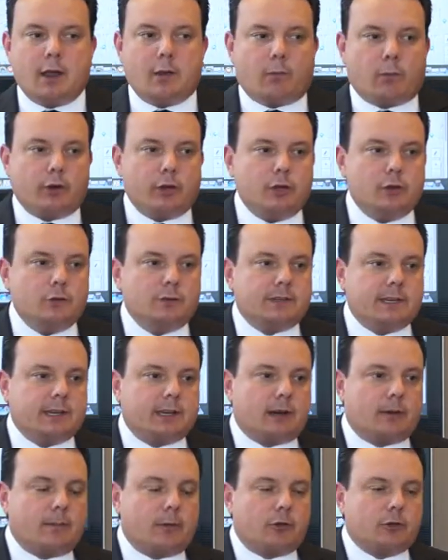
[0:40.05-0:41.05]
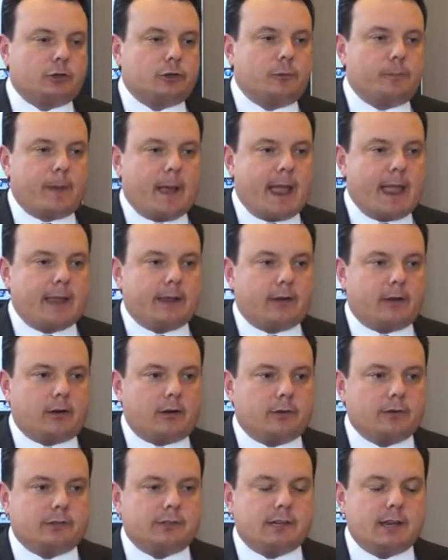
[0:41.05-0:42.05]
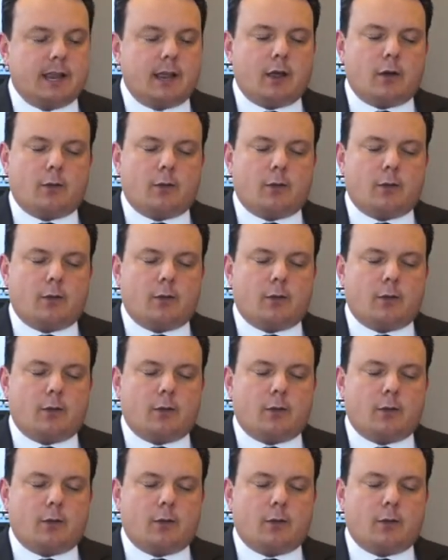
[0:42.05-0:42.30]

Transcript: We're using commercial bankers,